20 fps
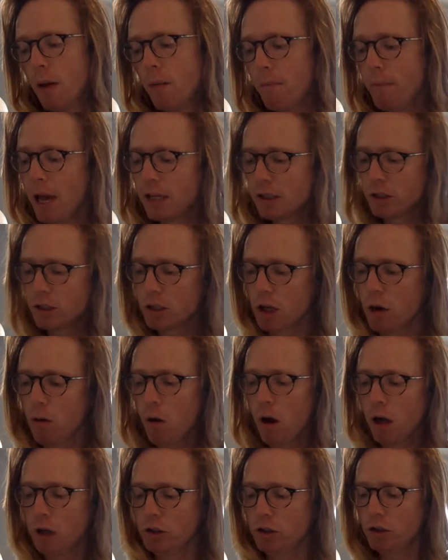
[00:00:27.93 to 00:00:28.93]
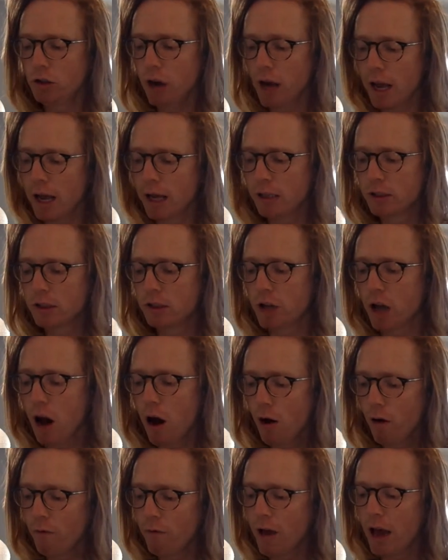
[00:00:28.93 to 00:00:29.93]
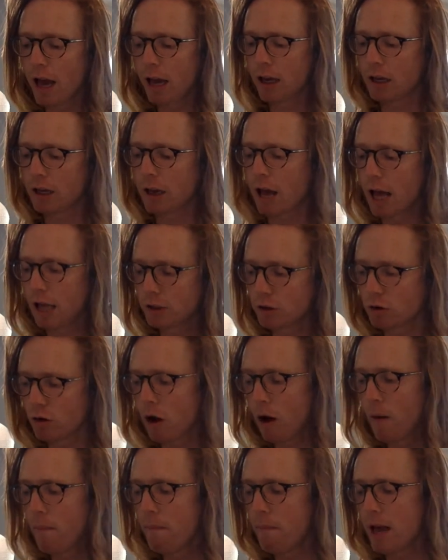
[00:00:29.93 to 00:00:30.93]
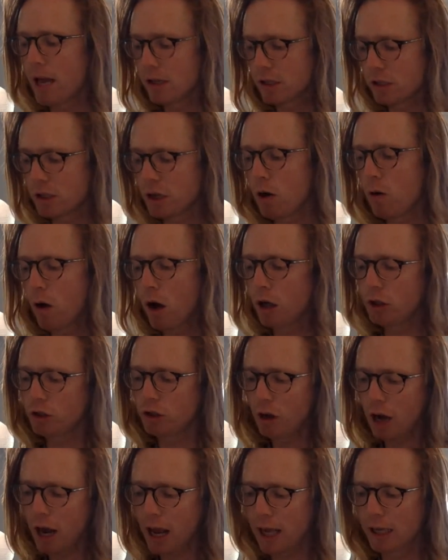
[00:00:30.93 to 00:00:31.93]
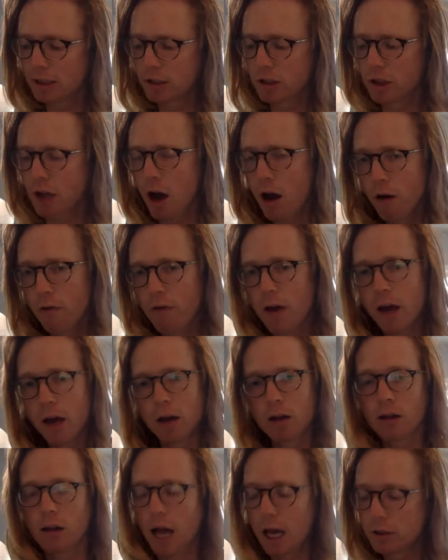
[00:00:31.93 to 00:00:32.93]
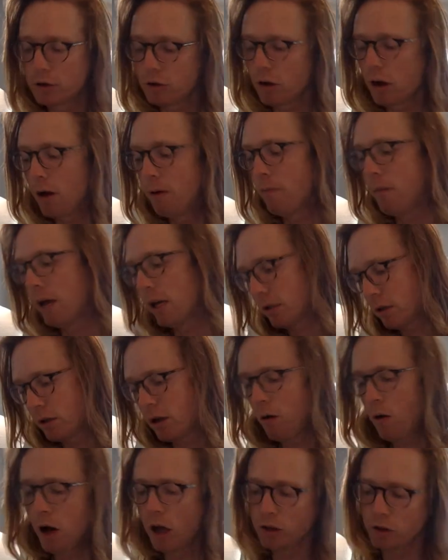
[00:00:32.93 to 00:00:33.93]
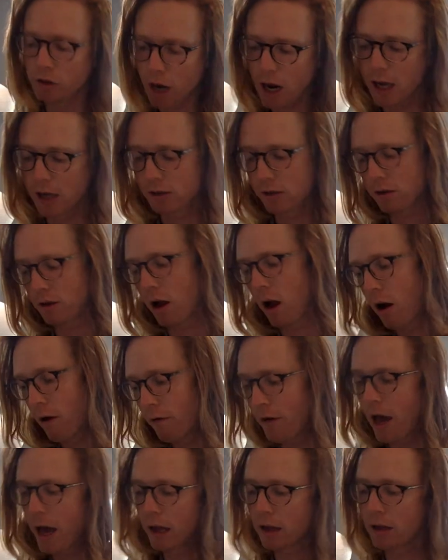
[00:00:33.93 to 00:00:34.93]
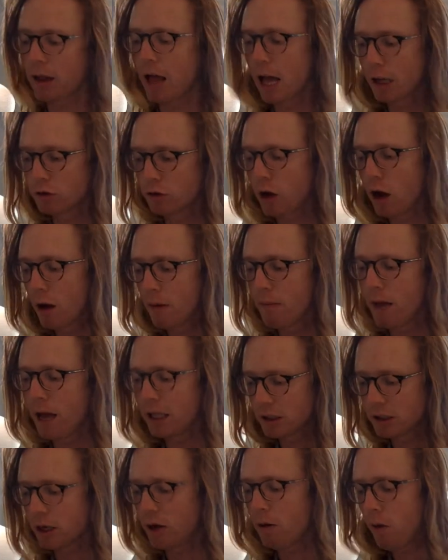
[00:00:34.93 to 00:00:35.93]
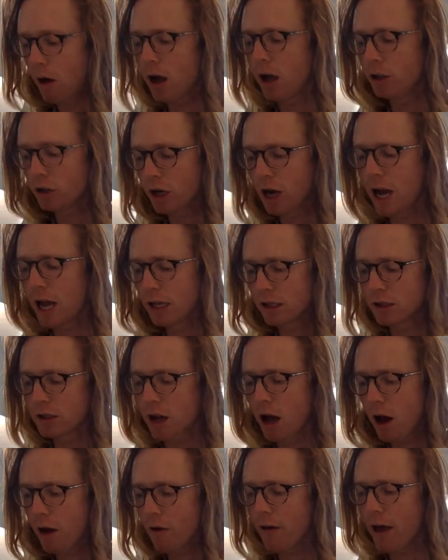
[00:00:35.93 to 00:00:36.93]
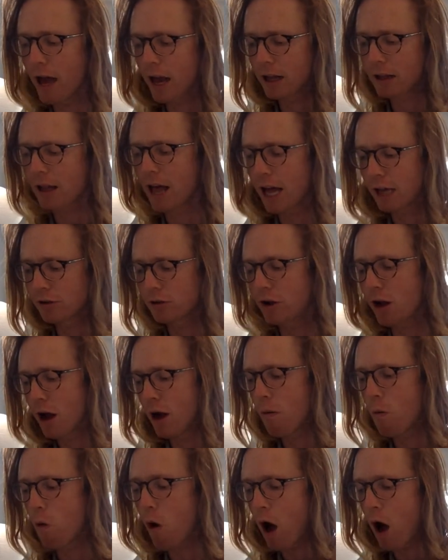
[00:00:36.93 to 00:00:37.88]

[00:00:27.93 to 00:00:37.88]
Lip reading: Mr. What Drinks COVID Classroom, Mr. What Drinks COVID Classroom, Mr. What Drinks COVID Classroom, Mr. What Drinks COVID Classroom.